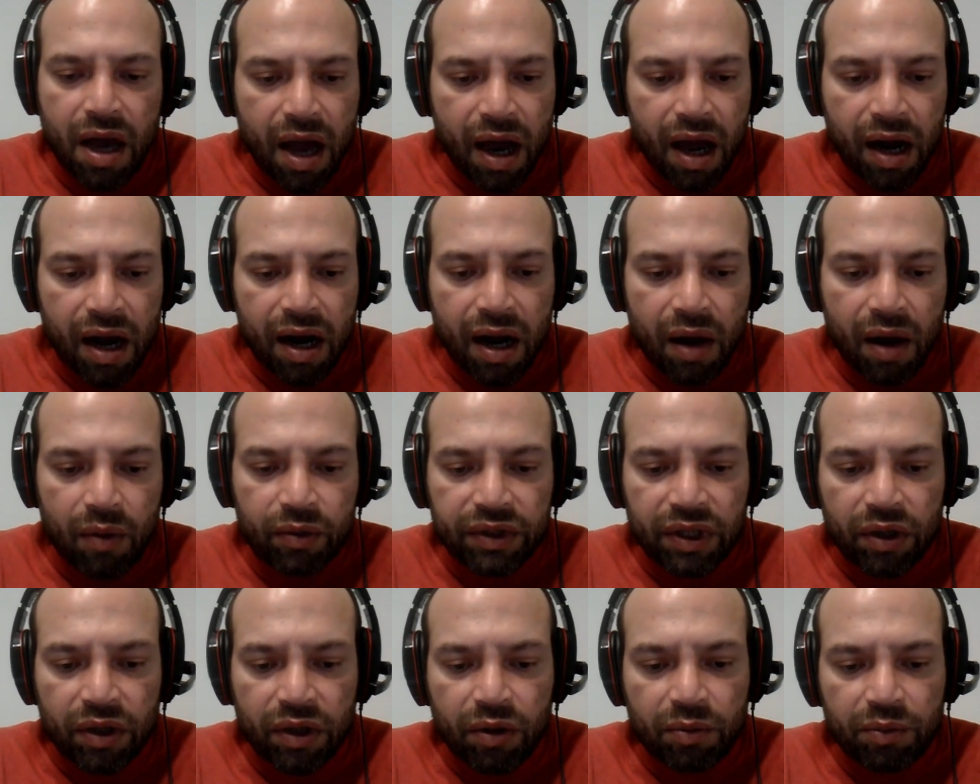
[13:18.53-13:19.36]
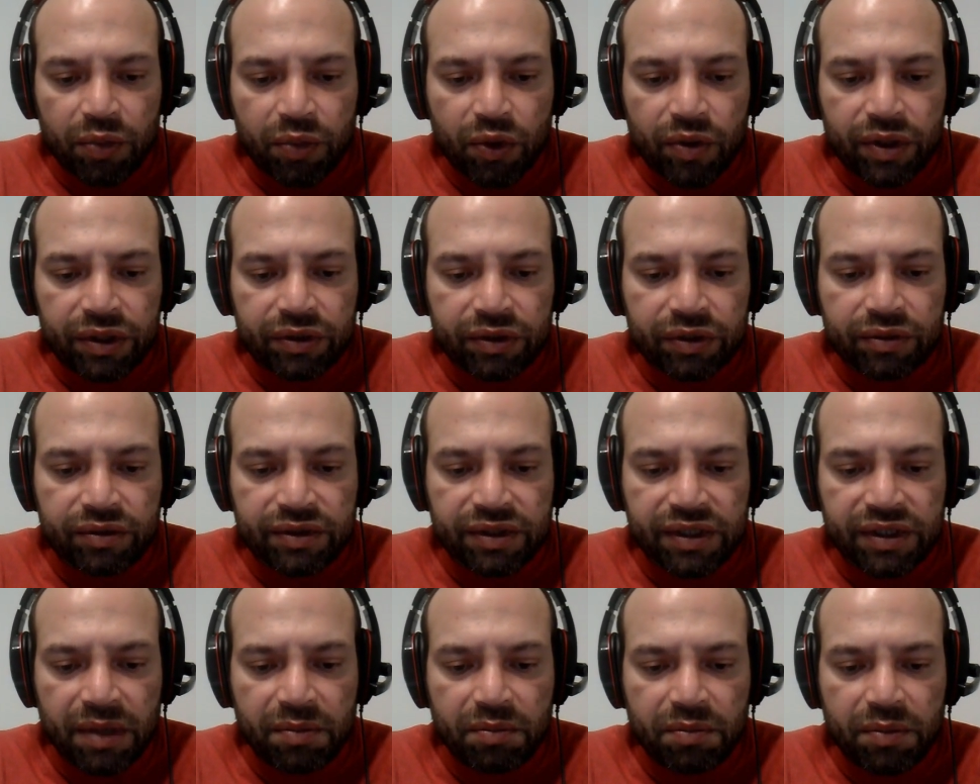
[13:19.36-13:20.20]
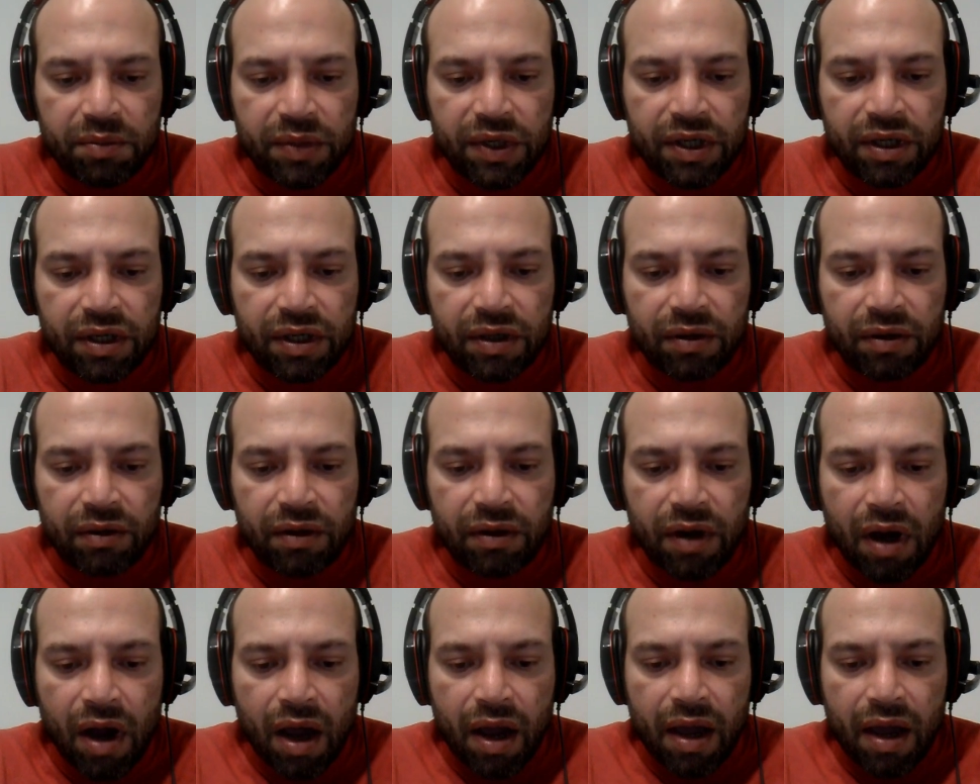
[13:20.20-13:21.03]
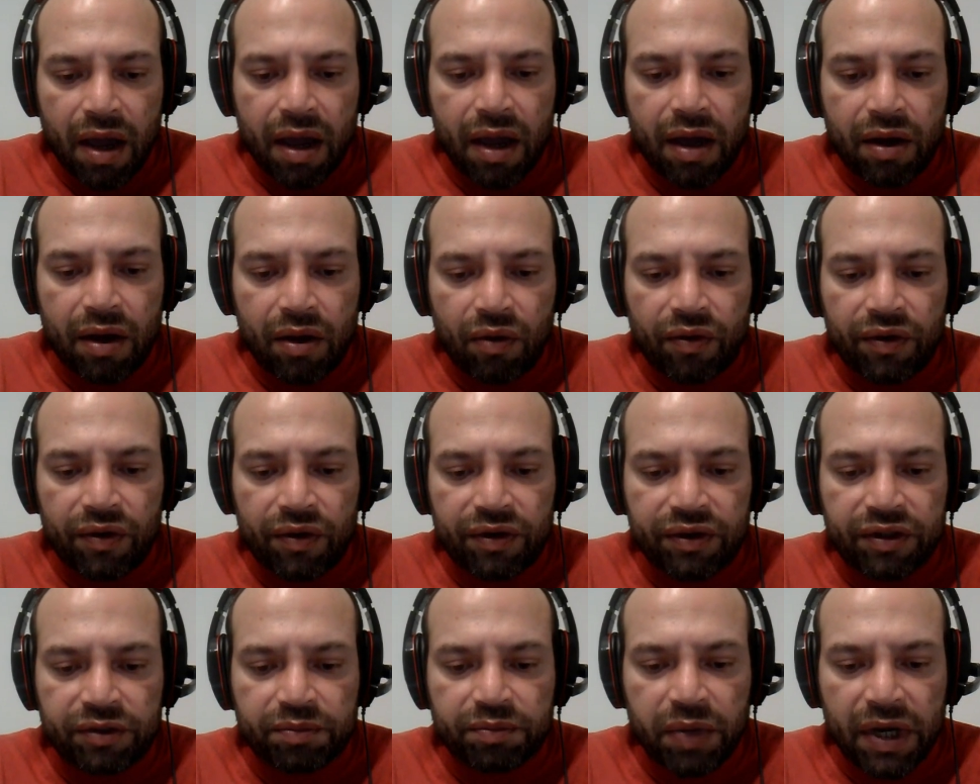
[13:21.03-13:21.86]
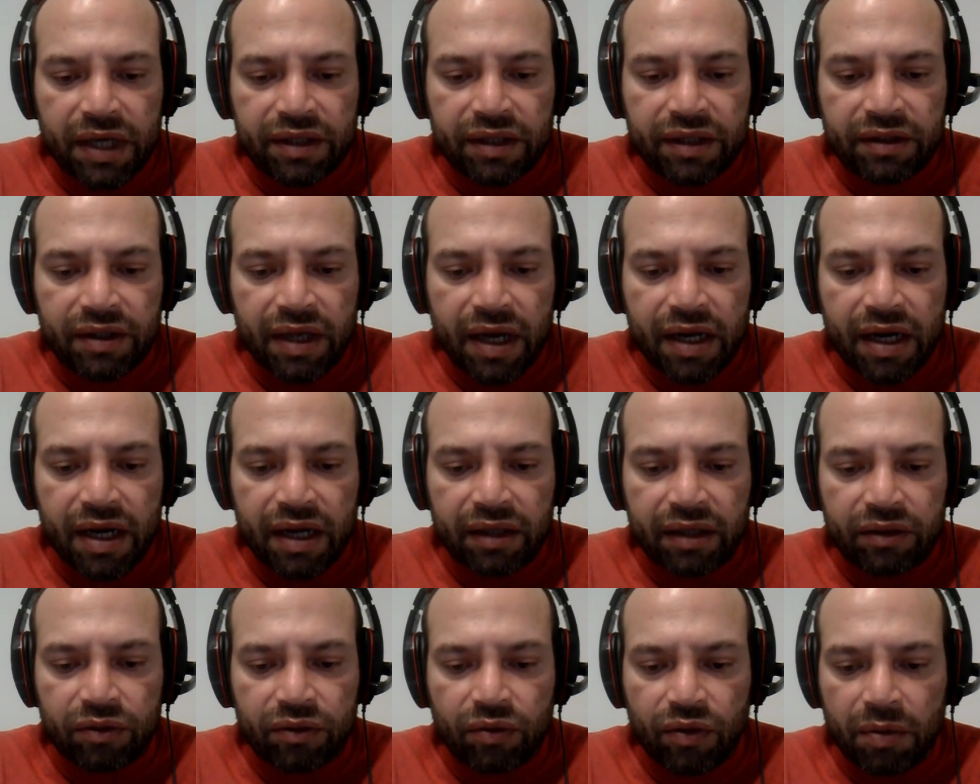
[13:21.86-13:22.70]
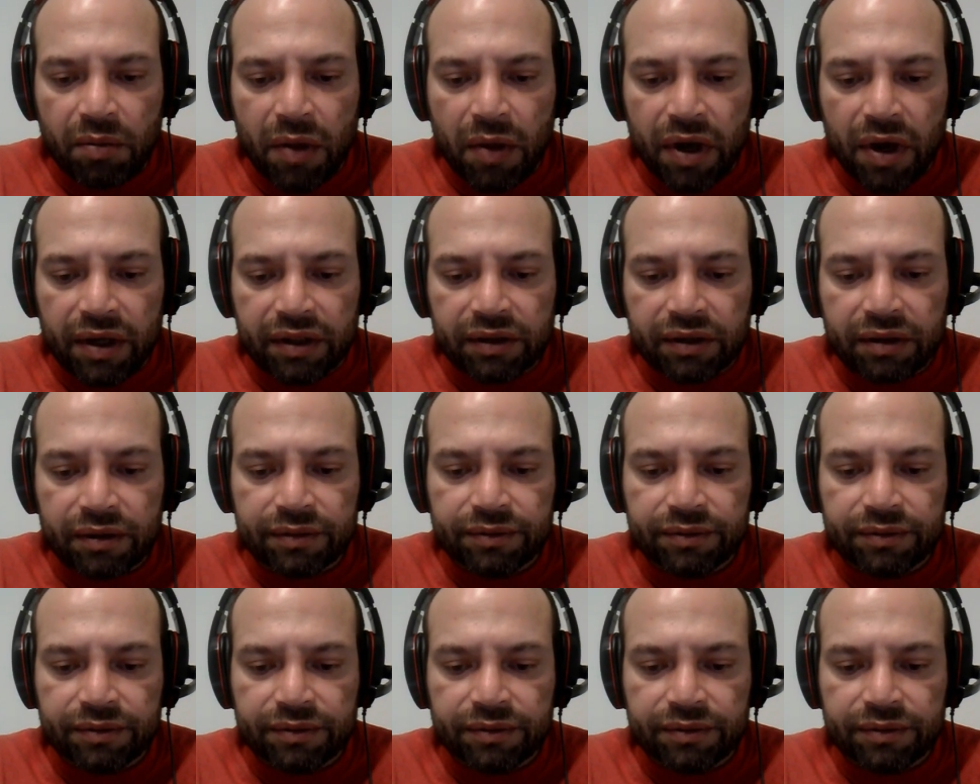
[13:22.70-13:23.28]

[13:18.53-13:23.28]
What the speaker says: allowing the computer to send video and other display data to the monitor.